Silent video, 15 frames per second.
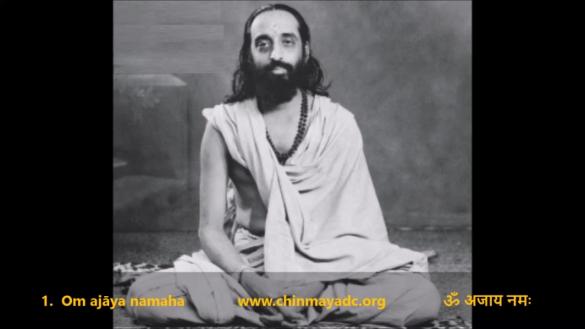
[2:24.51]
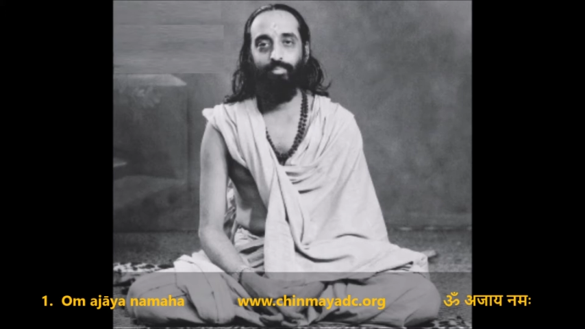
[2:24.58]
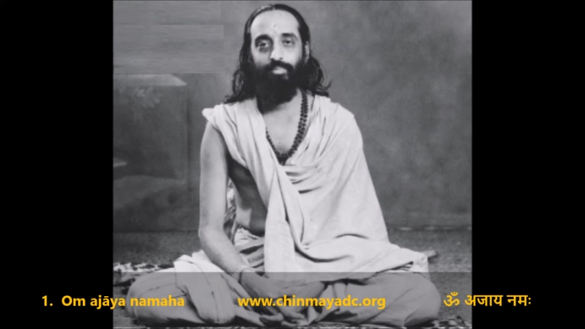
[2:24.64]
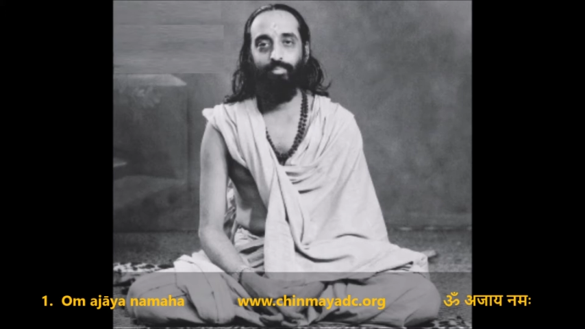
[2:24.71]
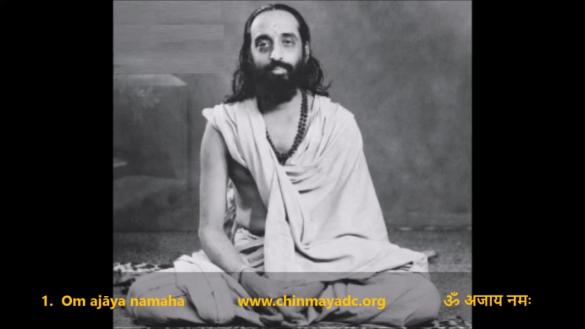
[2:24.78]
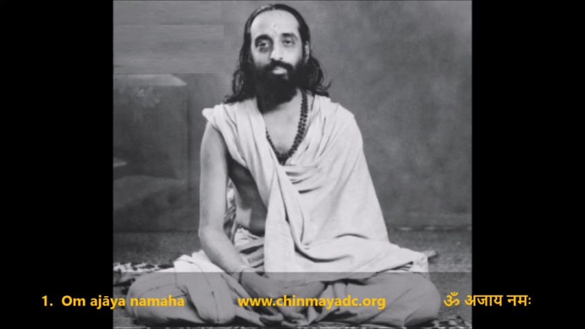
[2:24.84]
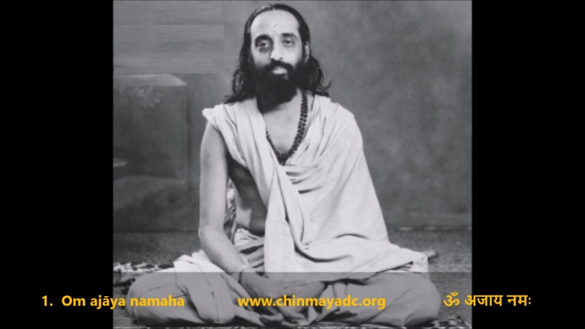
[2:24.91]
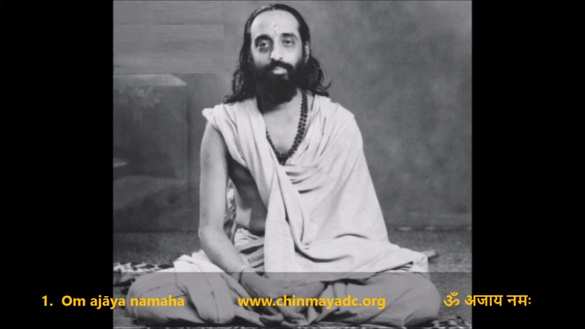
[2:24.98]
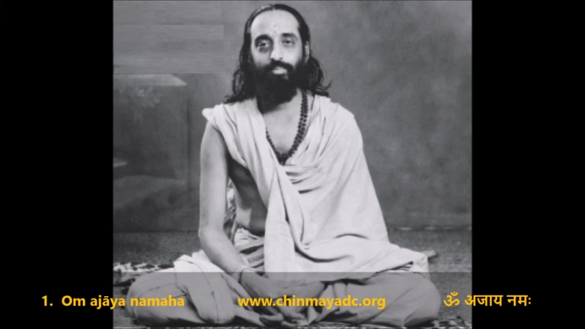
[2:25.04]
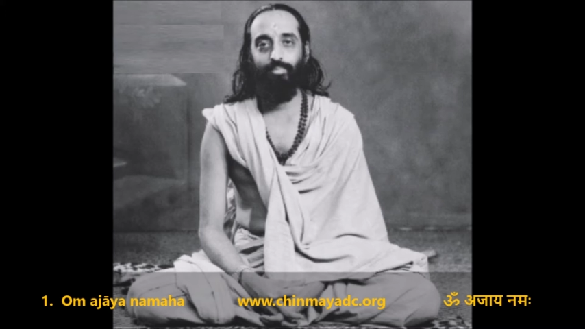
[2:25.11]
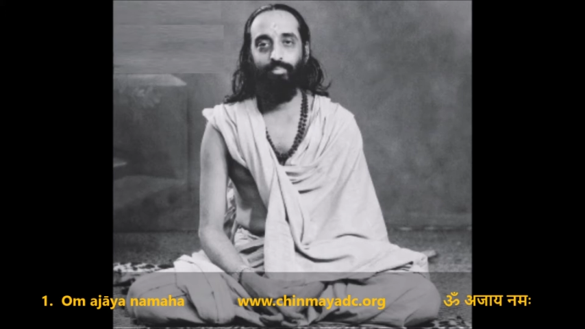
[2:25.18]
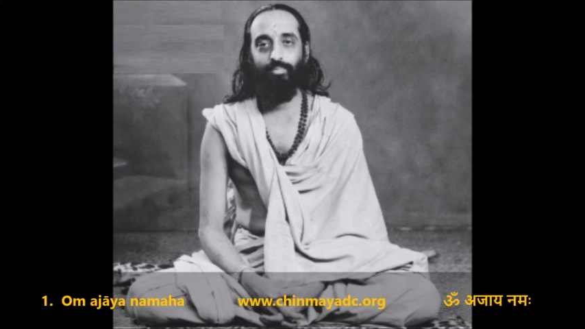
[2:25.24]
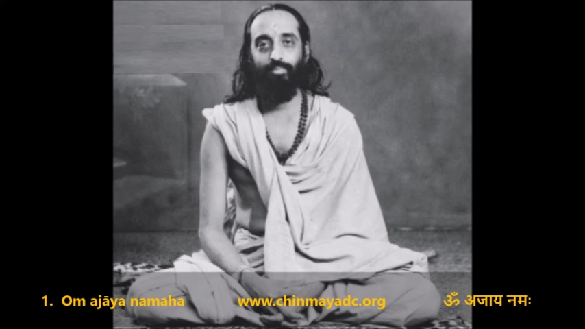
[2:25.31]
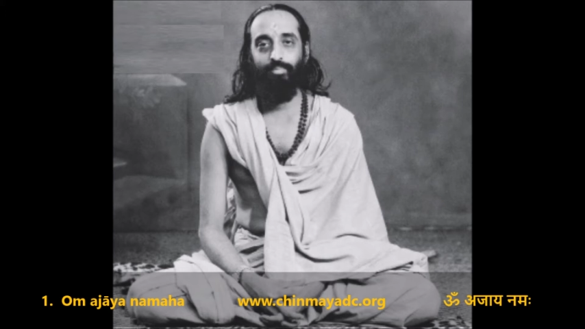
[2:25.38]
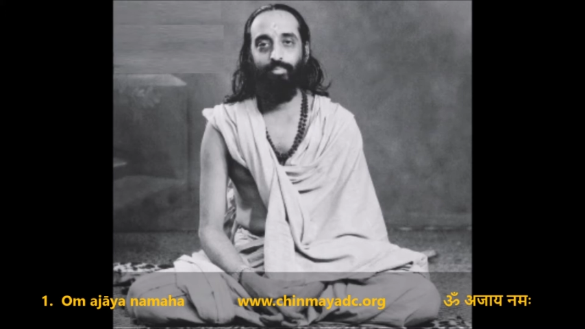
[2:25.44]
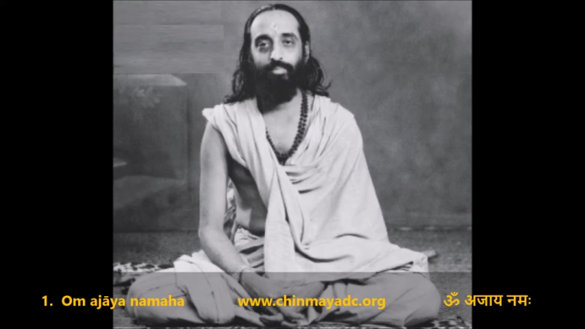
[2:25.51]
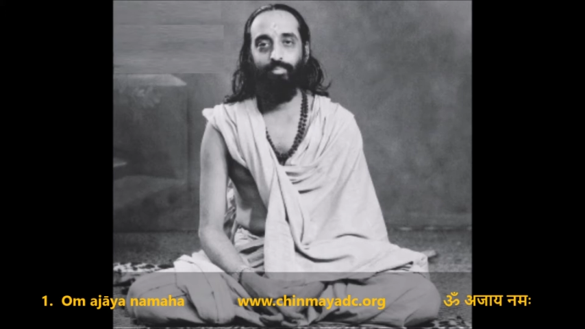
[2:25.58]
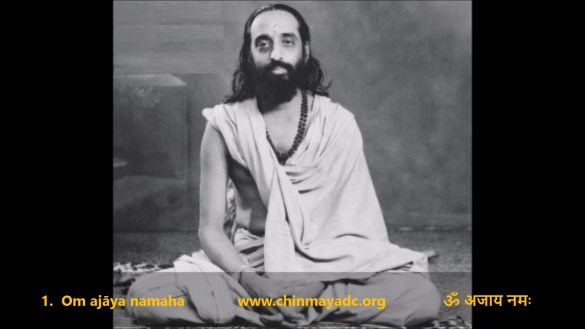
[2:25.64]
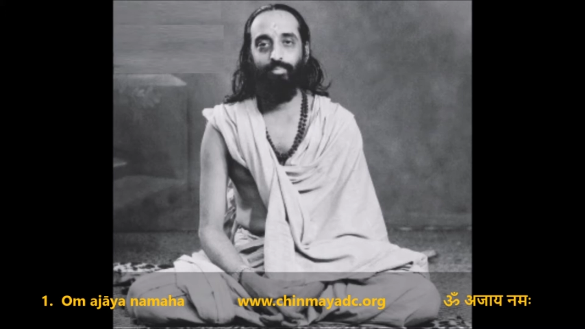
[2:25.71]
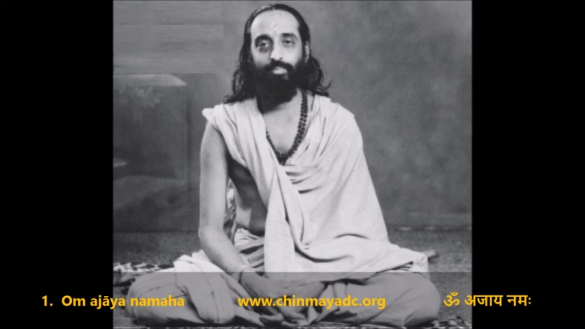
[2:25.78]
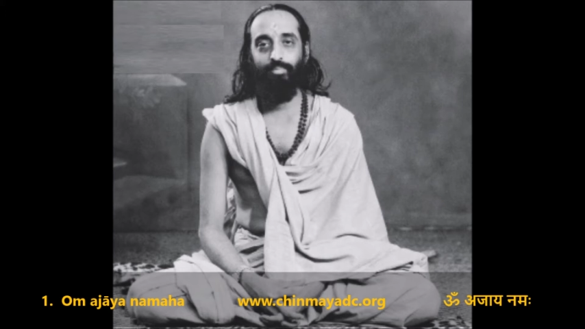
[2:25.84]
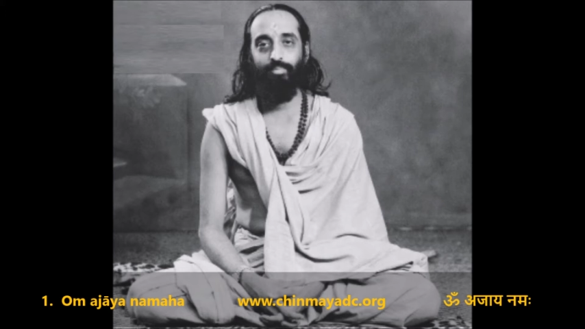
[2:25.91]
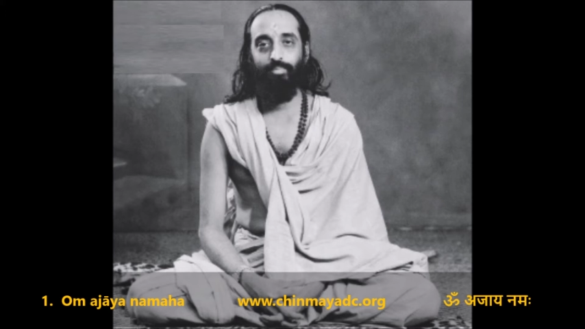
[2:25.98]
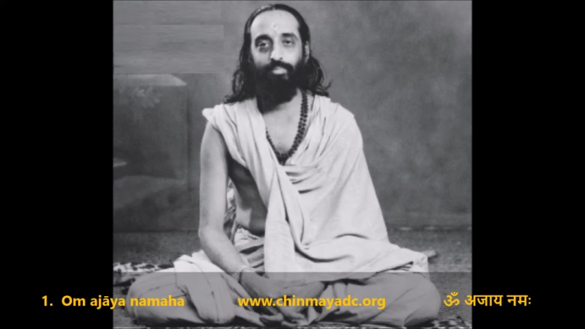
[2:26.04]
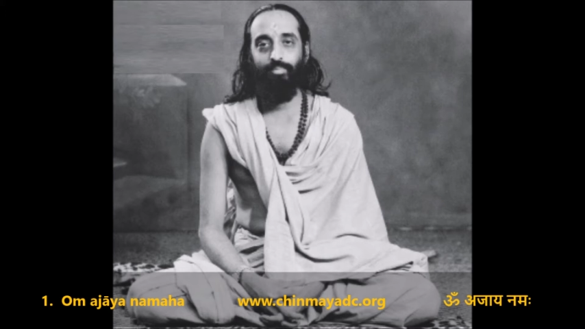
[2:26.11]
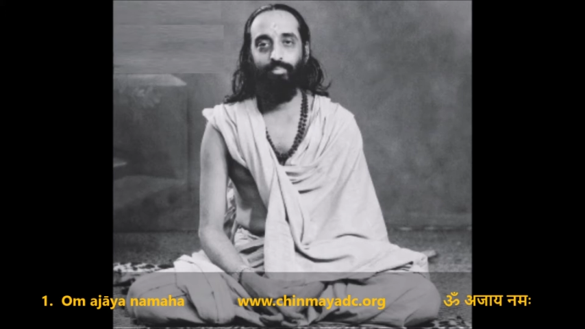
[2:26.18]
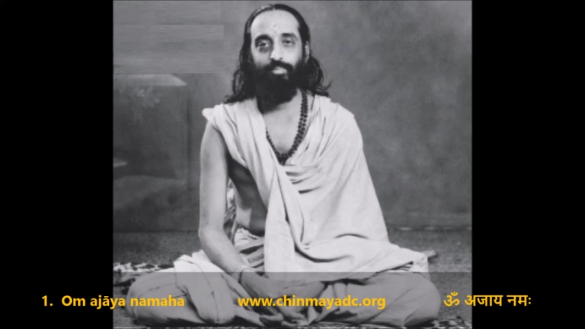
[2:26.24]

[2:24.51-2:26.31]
No one is speaking in this clip.